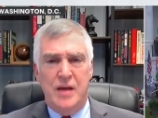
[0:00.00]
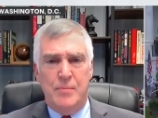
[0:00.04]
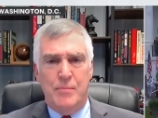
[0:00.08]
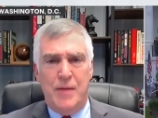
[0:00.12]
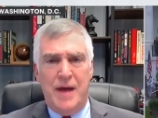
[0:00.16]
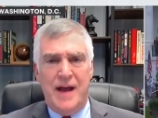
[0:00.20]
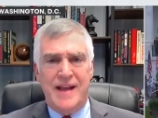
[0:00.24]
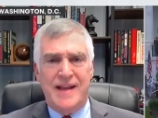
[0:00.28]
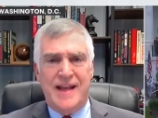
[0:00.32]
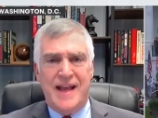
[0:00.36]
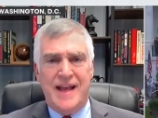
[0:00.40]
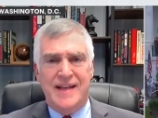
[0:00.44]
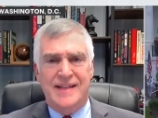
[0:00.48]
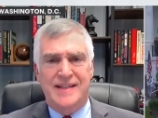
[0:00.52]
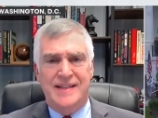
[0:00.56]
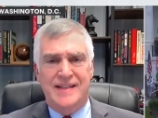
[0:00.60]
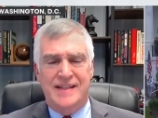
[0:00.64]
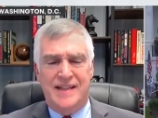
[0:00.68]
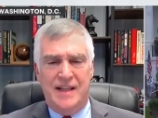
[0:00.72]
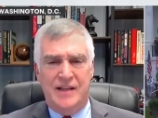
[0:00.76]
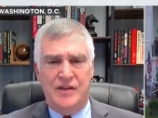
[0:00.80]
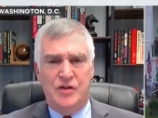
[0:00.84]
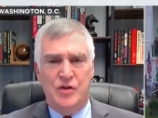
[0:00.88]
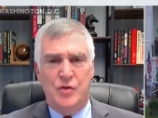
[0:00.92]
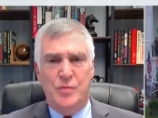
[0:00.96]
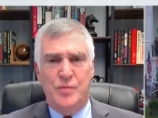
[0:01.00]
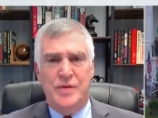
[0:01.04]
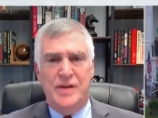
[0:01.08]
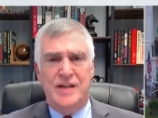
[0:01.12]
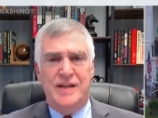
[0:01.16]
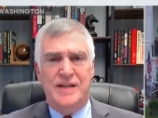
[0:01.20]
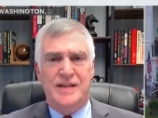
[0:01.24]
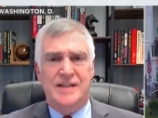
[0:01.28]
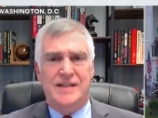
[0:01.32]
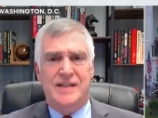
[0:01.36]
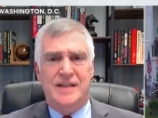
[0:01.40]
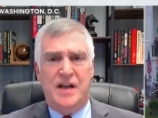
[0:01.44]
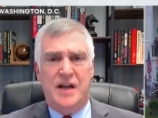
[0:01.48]
My guess is that there'll be
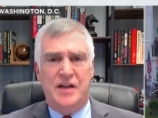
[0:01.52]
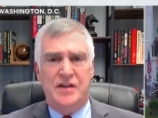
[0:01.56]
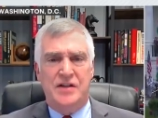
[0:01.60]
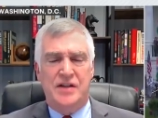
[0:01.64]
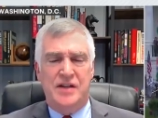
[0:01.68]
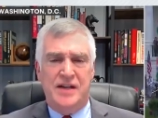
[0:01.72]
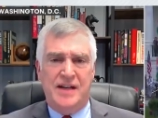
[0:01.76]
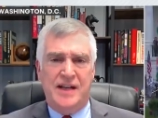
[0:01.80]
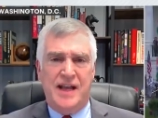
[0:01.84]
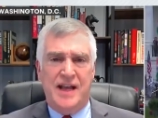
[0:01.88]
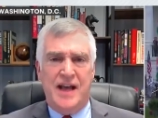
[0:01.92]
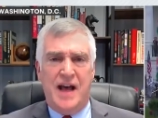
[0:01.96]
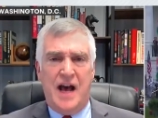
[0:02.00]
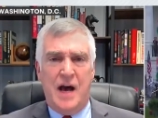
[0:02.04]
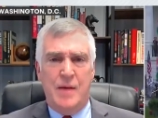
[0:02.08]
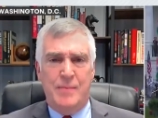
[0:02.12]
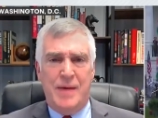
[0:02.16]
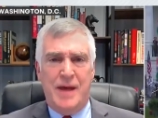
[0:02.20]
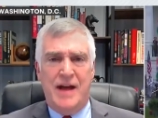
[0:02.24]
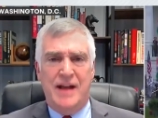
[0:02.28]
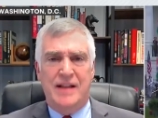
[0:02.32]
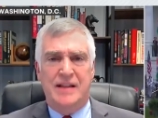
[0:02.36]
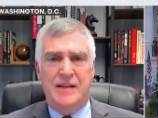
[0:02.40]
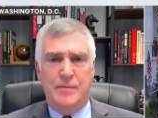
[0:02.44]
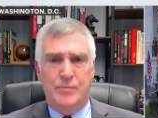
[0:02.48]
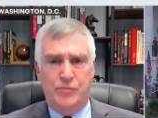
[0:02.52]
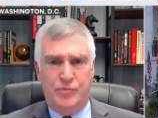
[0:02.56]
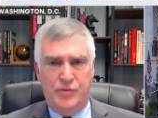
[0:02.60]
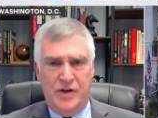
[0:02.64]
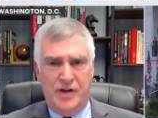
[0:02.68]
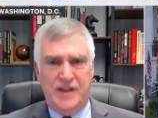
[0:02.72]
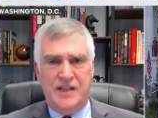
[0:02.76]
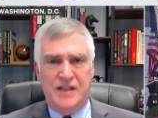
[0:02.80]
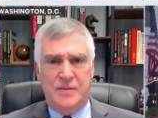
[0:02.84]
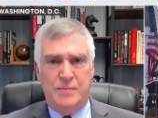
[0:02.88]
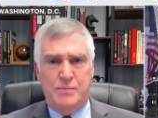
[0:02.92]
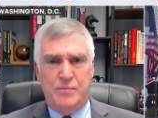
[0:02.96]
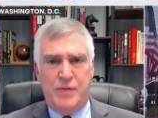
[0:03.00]
a discussion again about the
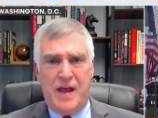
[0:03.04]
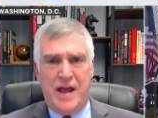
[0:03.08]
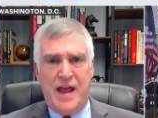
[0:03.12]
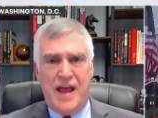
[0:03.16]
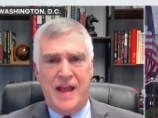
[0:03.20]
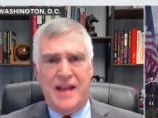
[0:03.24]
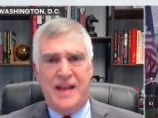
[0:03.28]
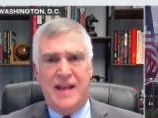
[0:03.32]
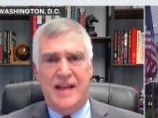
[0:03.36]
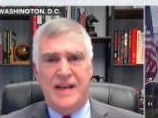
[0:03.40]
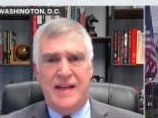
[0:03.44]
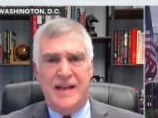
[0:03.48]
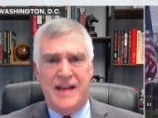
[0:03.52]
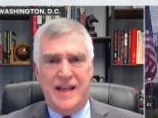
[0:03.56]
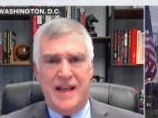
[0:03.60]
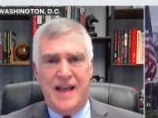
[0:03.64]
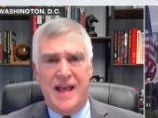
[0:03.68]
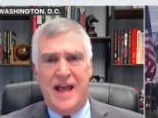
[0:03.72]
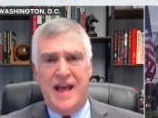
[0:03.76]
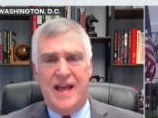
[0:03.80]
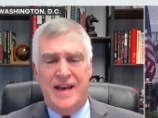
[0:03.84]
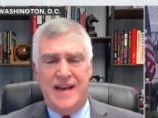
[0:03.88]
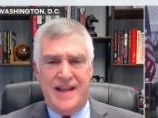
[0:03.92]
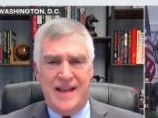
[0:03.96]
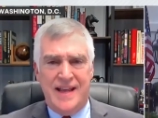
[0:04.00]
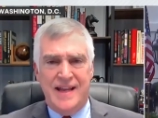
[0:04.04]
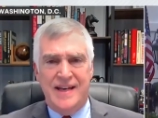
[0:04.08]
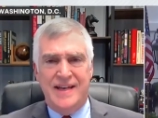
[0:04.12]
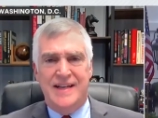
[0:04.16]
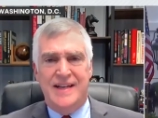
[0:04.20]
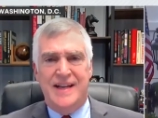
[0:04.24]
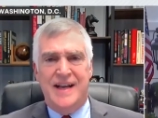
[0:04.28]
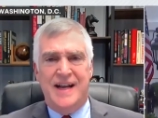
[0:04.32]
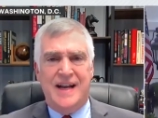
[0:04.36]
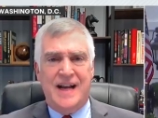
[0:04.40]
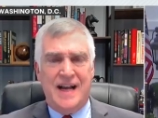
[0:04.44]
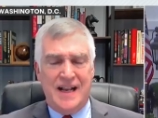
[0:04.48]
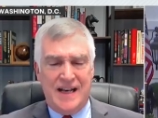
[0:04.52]
BRICS Bank and, and
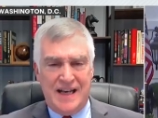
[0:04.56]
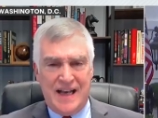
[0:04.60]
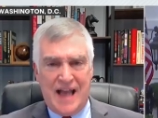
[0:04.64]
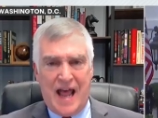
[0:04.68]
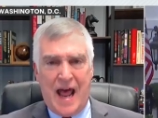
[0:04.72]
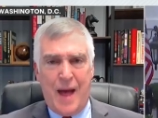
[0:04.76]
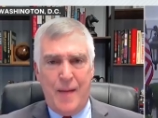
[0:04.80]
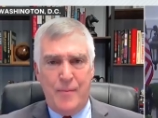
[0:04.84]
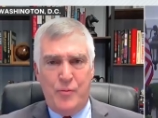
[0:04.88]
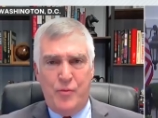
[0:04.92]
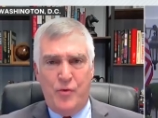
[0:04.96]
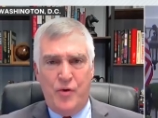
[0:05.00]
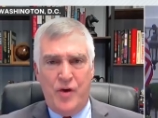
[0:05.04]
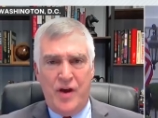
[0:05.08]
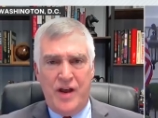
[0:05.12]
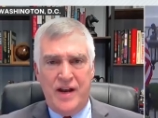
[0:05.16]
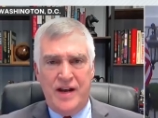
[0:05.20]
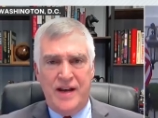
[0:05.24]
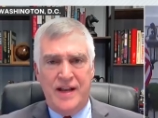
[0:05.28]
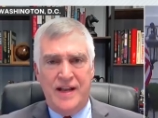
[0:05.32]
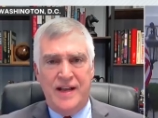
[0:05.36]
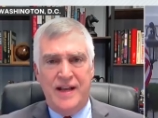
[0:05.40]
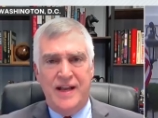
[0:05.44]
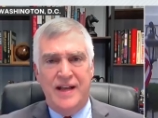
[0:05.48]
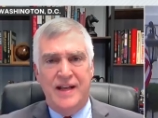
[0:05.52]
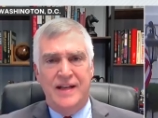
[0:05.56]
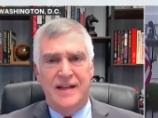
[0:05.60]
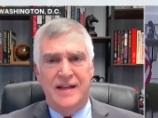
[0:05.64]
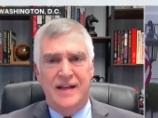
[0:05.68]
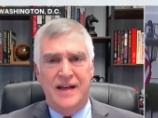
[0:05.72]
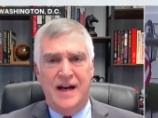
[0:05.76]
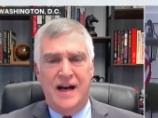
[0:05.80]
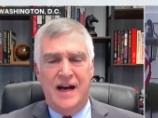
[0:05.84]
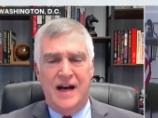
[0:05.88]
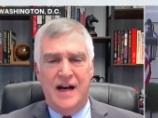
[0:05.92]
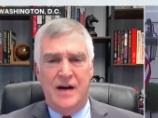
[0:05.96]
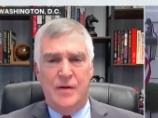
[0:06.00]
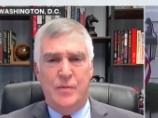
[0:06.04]
India collaborating
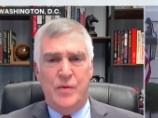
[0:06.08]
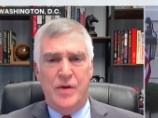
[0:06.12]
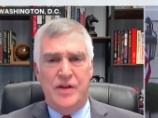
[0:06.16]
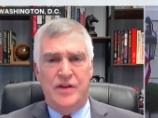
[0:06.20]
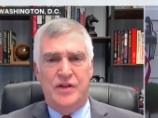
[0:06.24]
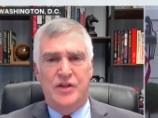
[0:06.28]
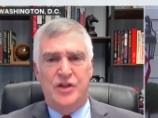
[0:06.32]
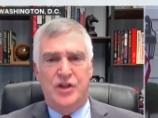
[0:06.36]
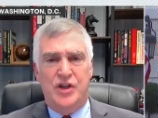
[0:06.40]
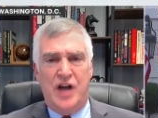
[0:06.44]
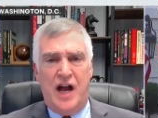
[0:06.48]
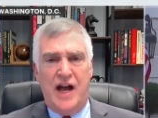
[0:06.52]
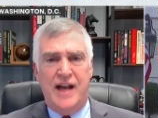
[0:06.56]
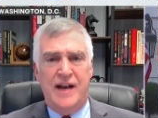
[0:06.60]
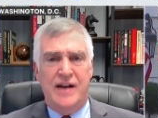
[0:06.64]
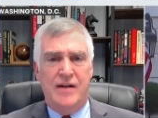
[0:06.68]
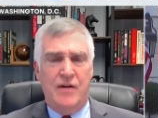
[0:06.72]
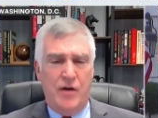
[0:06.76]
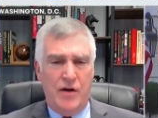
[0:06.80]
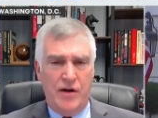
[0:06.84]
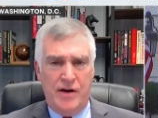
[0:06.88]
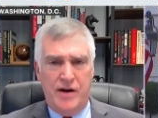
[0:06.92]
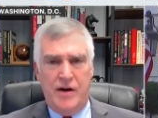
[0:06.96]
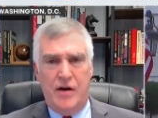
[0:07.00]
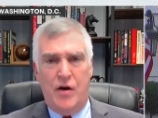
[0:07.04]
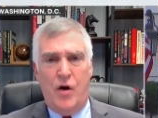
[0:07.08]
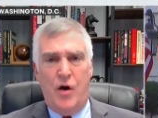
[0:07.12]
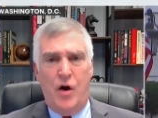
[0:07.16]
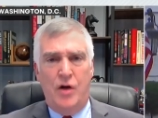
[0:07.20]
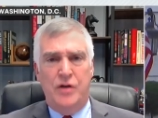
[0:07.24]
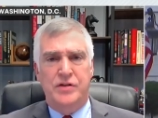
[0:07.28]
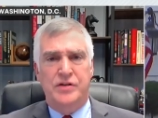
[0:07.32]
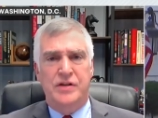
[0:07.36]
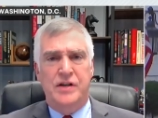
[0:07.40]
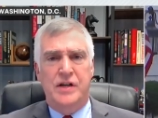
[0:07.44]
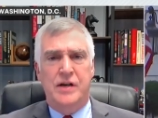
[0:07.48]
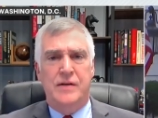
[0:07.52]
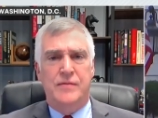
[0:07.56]
uh, with China on an
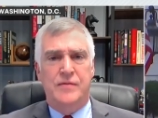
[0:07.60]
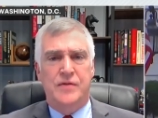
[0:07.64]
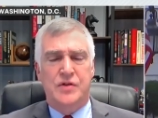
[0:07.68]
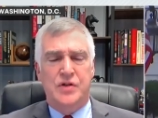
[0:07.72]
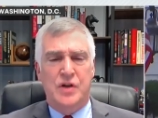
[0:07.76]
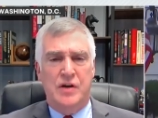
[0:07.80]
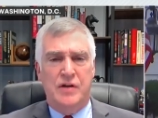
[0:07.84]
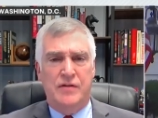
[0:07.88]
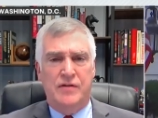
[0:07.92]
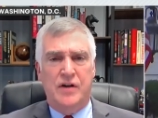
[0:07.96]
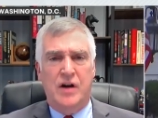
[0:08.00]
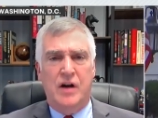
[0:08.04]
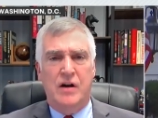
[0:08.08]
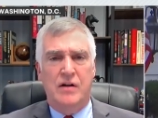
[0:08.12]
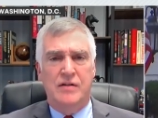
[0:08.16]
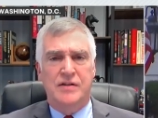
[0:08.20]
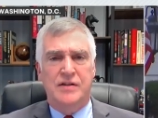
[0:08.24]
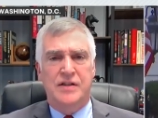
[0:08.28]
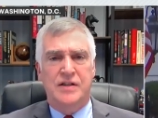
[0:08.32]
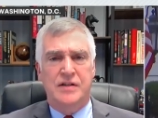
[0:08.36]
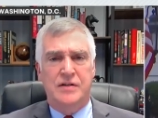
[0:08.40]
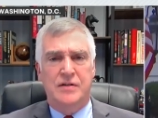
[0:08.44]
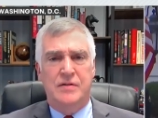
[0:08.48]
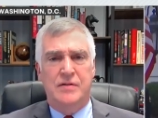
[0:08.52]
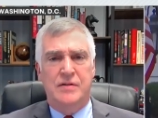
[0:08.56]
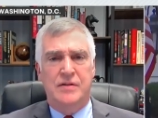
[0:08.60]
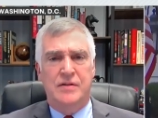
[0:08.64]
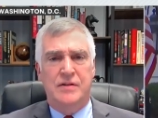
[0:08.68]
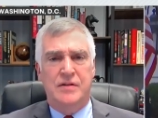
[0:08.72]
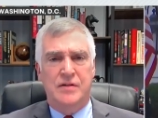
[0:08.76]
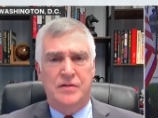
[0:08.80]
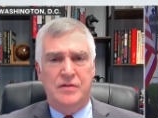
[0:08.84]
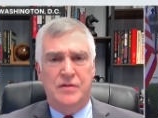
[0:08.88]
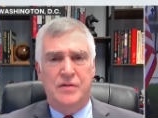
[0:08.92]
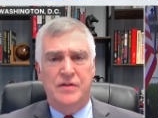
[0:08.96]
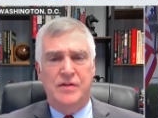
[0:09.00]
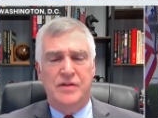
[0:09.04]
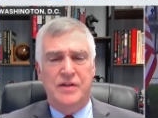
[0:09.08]
alternate reserve currency during
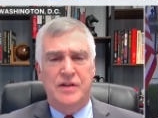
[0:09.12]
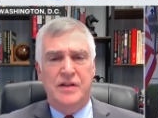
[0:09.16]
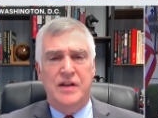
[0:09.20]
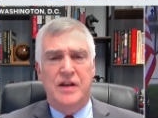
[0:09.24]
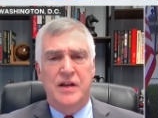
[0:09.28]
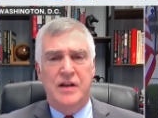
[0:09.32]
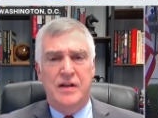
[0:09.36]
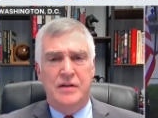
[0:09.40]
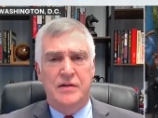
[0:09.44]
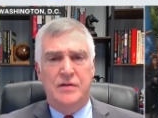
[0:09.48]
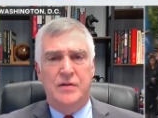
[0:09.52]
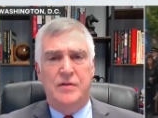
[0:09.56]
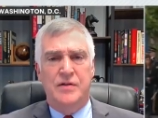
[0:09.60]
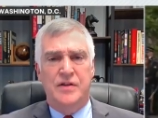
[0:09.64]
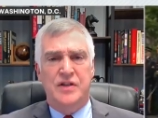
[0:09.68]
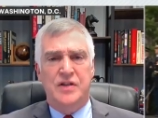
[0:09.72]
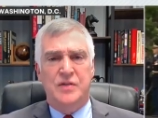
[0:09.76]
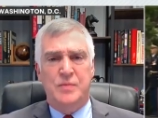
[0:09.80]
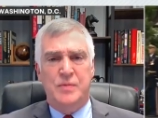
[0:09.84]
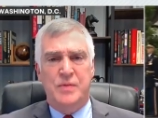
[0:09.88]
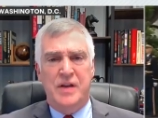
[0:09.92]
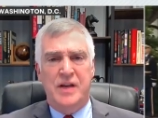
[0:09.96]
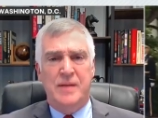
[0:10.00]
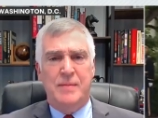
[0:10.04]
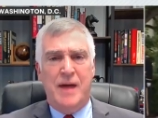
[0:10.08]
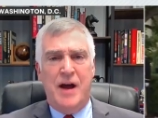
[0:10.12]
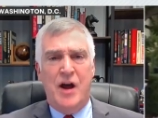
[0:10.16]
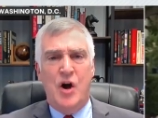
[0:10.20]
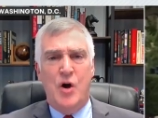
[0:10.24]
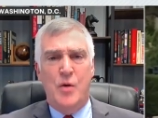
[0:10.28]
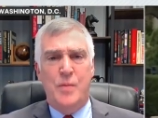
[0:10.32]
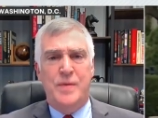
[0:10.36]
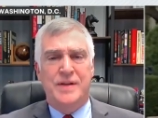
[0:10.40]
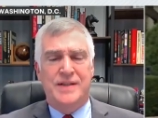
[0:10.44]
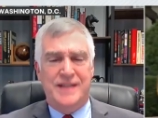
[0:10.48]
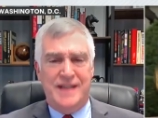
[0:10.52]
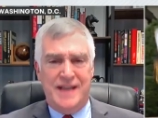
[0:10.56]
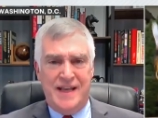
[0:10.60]
during the during this meeting. My
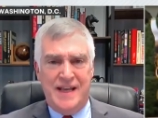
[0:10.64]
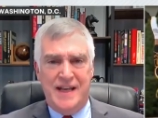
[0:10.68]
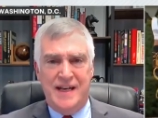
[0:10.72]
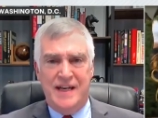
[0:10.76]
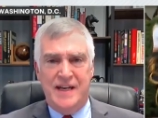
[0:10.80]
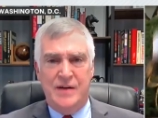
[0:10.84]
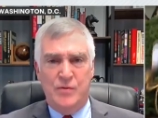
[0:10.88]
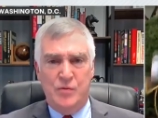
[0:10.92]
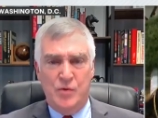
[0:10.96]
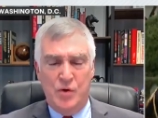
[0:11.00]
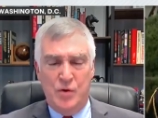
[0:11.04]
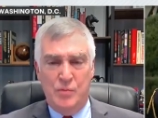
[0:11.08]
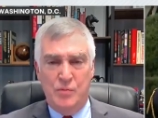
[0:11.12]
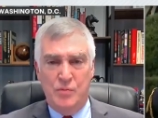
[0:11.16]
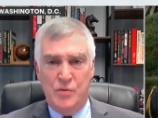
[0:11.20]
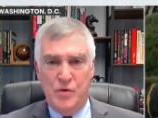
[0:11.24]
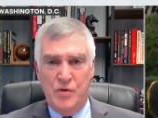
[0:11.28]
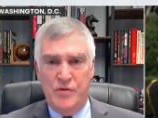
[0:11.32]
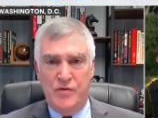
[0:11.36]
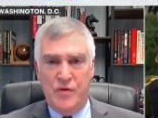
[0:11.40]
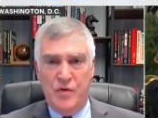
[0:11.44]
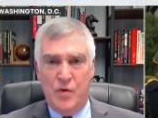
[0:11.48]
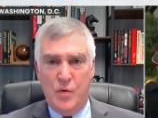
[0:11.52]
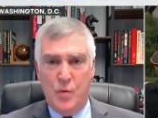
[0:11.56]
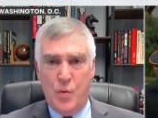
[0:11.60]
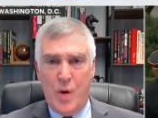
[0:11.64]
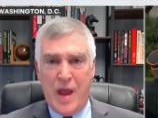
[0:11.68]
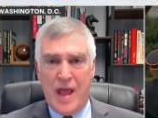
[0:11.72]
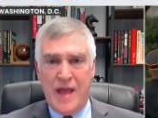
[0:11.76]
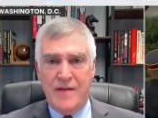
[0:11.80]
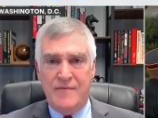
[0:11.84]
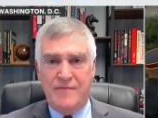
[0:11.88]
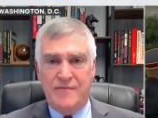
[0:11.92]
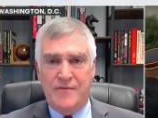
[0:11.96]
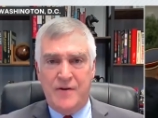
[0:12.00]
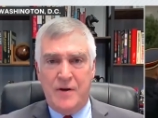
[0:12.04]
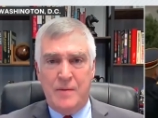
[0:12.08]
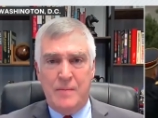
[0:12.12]
hope is India will move
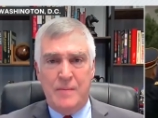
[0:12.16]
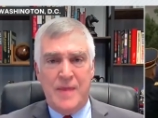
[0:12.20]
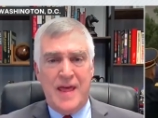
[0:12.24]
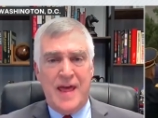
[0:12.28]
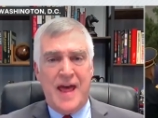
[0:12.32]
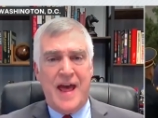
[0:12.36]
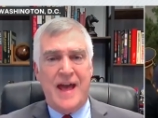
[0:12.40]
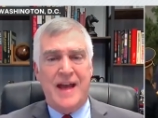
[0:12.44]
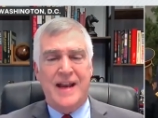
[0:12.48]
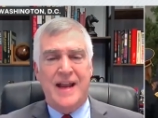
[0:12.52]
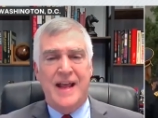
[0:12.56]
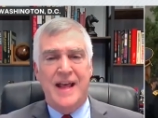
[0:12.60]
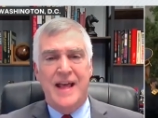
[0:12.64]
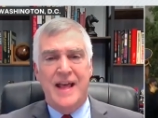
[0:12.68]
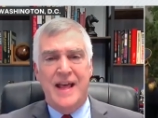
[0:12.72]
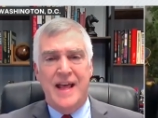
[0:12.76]
away from that.